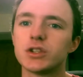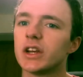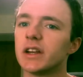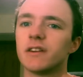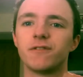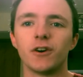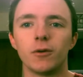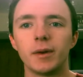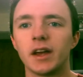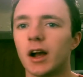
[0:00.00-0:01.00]
once you get into
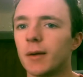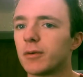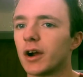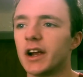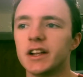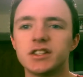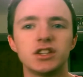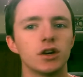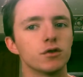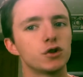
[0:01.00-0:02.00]
filming,
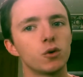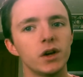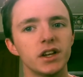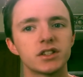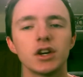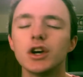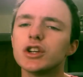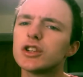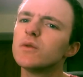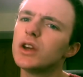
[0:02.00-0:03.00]
upgrades, you know, tweaks.
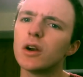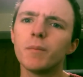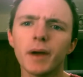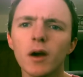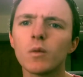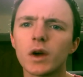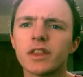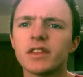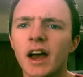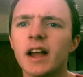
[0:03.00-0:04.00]
So, you know, bear
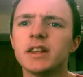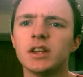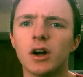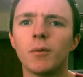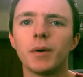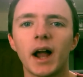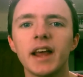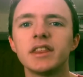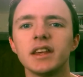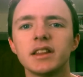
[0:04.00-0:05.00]
with that, you know. But
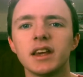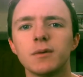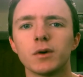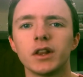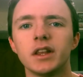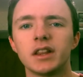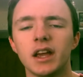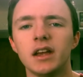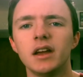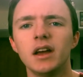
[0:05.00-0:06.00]
I think they
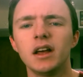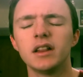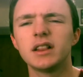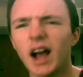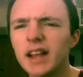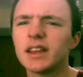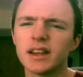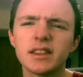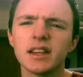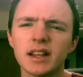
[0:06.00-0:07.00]
really, I
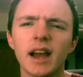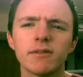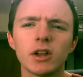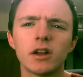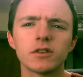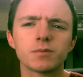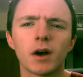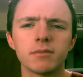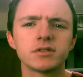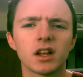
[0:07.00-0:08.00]
think they have a lot of those
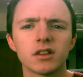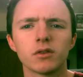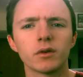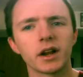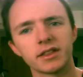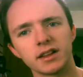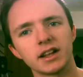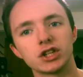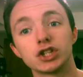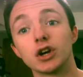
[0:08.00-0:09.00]
problems thought through. And I think
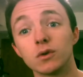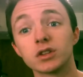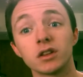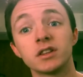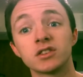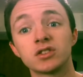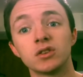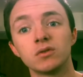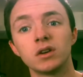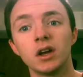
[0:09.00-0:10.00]
that shows on this
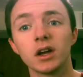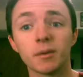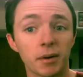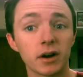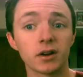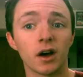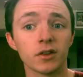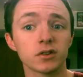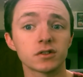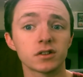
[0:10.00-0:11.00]
suit compared to
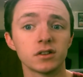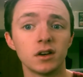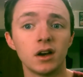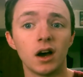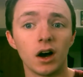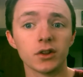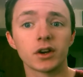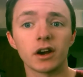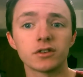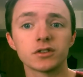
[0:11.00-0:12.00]
others, other
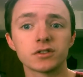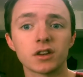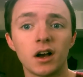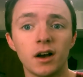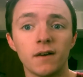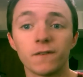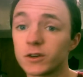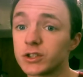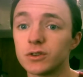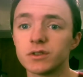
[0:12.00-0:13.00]
characters,
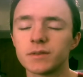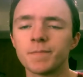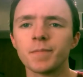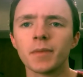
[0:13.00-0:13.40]
first suits.